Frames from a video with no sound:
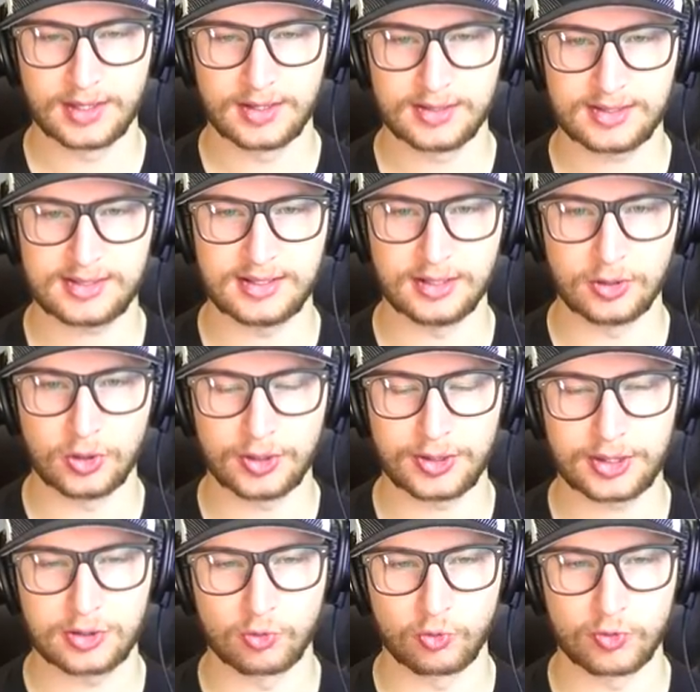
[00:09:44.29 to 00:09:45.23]
still
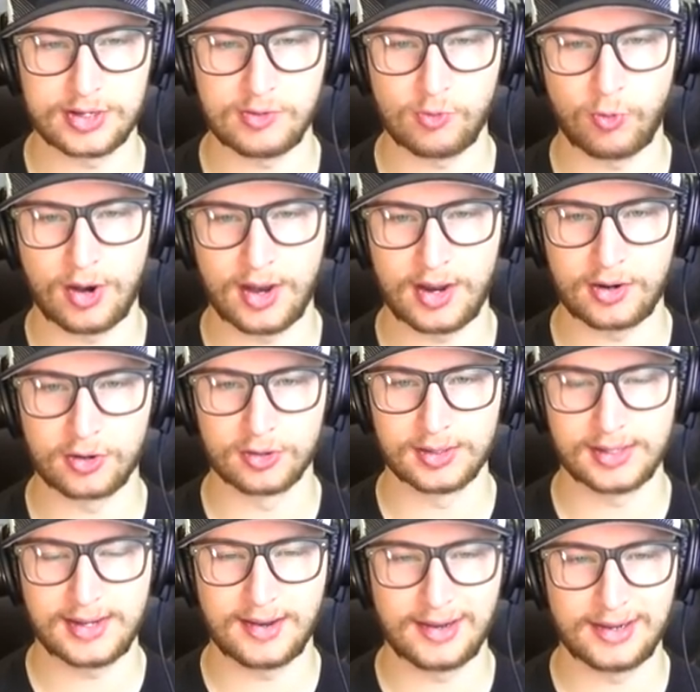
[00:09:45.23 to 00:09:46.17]
3 1
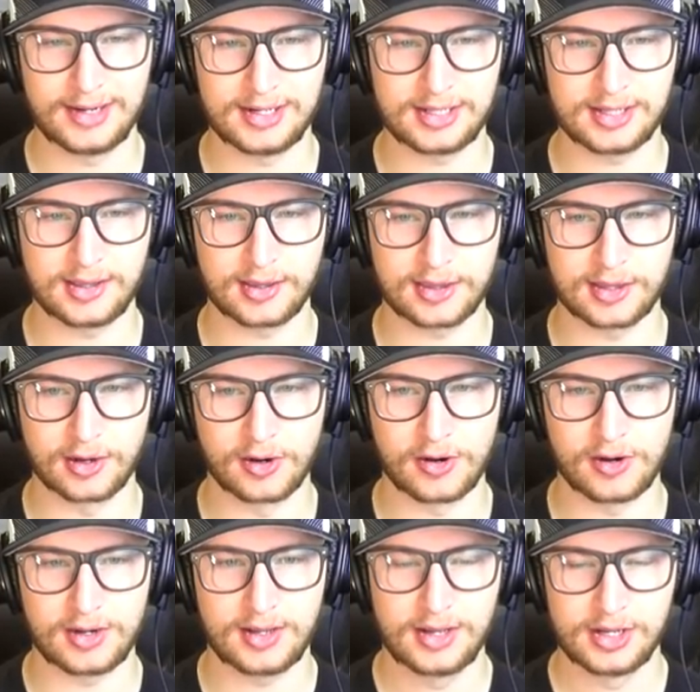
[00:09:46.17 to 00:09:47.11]
early on into the
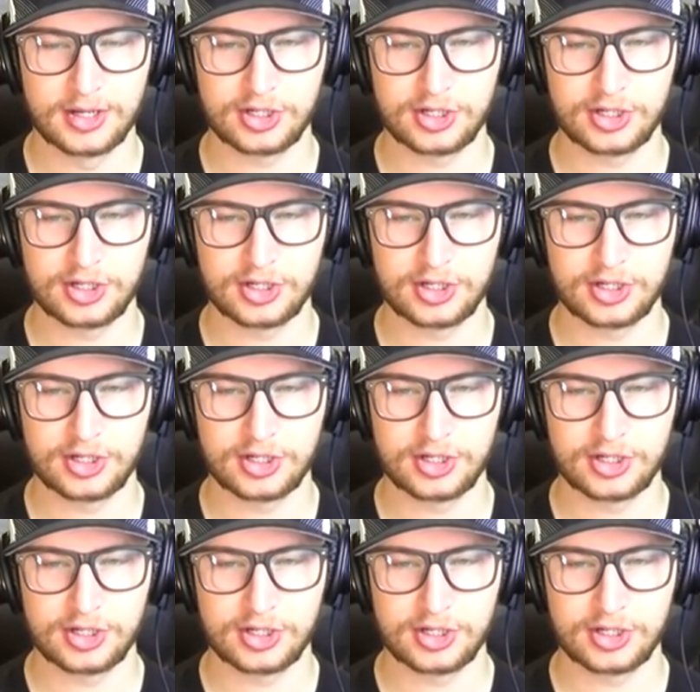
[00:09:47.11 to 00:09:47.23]
third.